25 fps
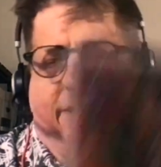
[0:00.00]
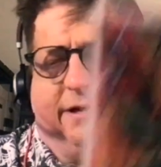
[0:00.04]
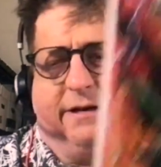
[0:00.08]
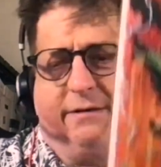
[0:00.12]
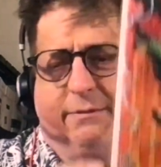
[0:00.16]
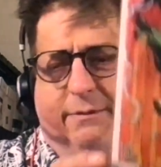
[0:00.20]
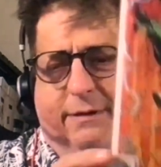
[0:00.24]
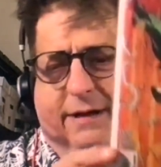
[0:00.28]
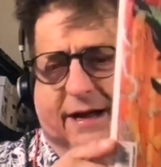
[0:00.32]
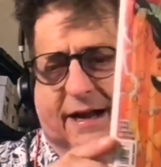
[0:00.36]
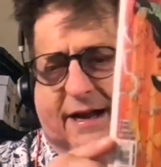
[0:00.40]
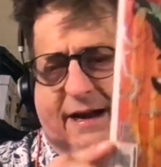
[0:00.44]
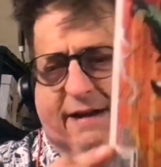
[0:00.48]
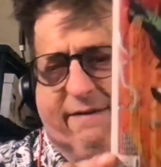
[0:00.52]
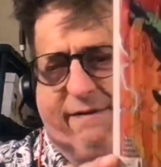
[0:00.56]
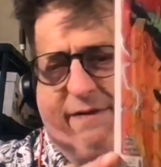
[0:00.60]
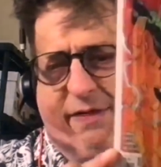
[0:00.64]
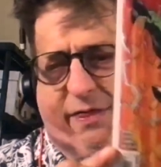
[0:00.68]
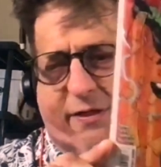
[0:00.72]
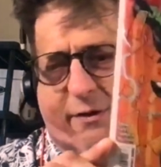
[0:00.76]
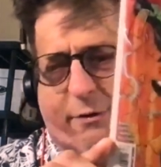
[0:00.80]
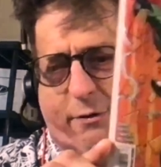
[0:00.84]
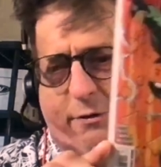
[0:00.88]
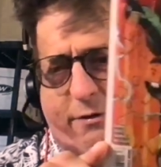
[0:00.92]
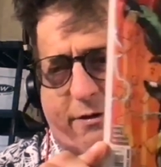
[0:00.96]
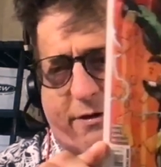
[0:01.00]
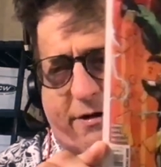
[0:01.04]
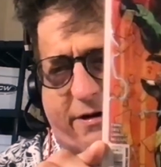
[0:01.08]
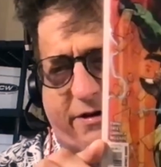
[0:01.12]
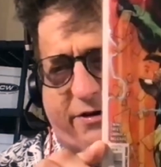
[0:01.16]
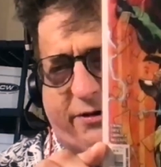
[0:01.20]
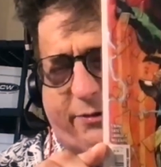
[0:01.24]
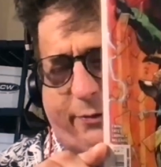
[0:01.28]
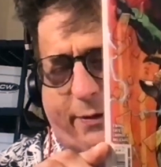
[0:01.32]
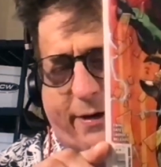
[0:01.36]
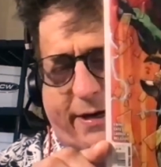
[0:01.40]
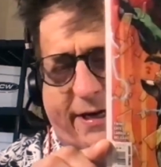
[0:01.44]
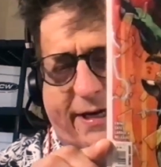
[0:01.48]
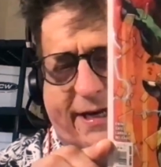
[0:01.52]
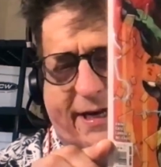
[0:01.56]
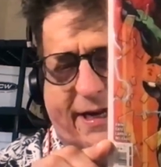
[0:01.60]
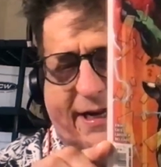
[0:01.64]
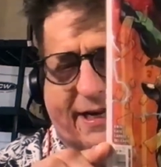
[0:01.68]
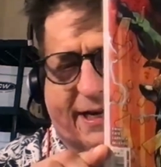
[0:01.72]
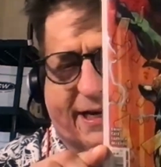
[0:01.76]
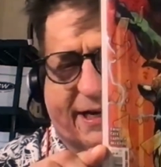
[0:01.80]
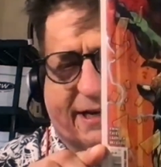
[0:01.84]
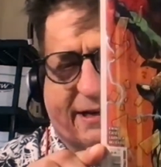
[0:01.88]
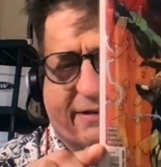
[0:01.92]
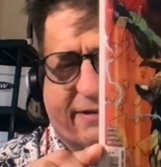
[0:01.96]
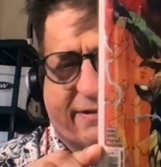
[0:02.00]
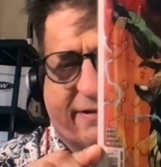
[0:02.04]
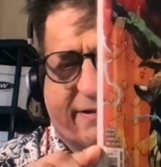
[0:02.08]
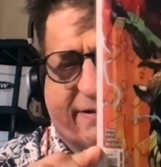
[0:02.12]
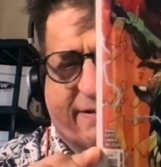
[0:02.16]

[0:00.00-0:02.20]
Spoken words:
we have Thor 28.